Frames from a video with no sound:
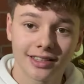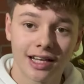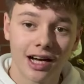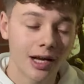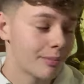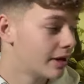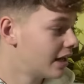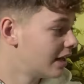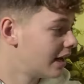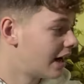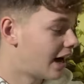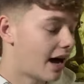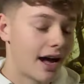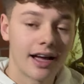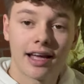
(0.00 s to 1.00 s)
time,
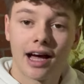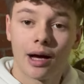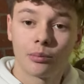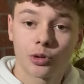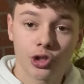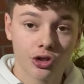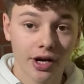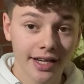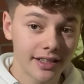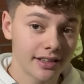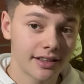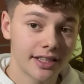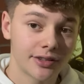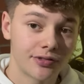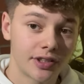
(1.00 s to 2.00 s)
I am
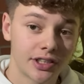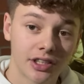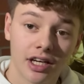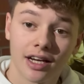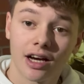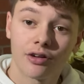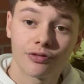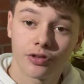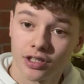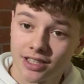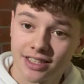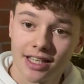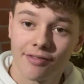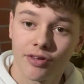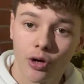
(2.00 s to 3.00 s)
trading this fish tank out for a
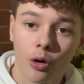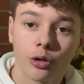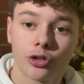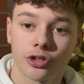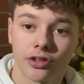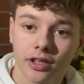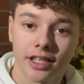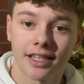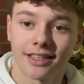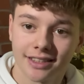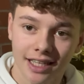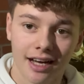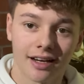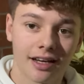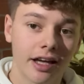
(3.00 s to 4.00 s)
700 litre
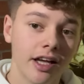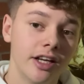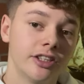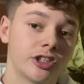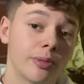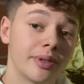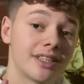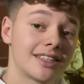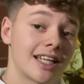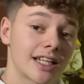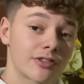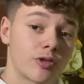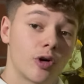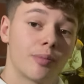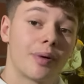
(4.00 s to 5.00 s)
tank. So it'll be
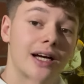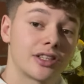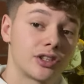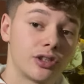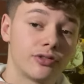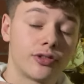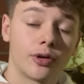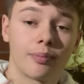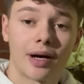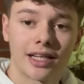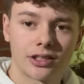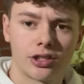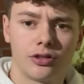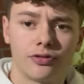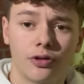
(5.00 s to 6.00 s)
6 foot by 2 foot by
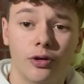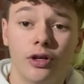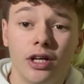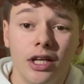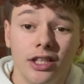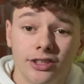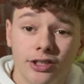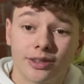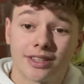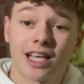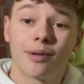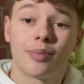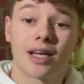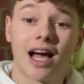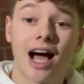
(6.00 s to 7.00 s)
2 foot. So it's
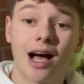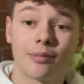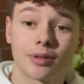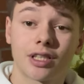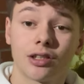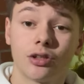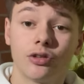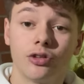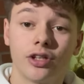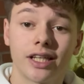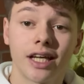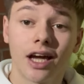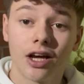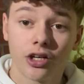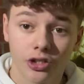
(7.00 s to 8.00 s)
going to be
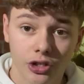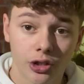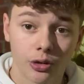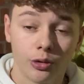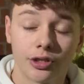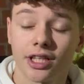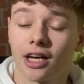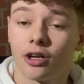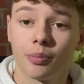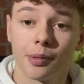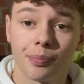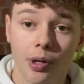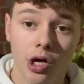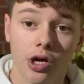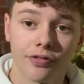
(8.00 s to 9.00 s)
absolutely huge and it'll be
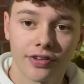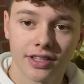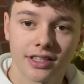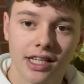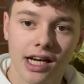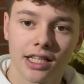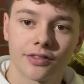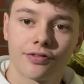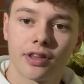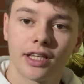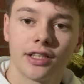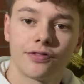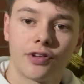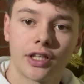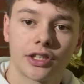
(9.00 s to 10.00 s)
perfect size for
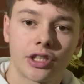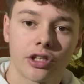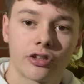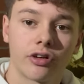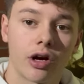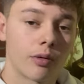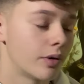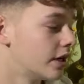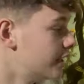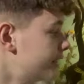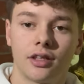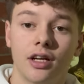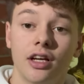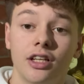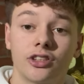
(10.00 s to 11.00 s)
these fish to grow.
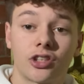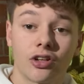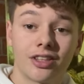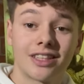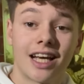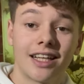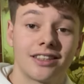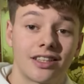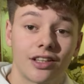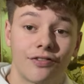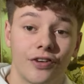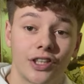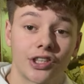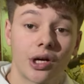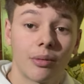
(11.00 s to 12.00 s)
So let's head to the
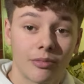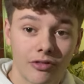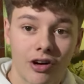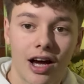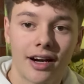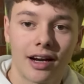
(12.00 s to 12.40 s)
fish shop right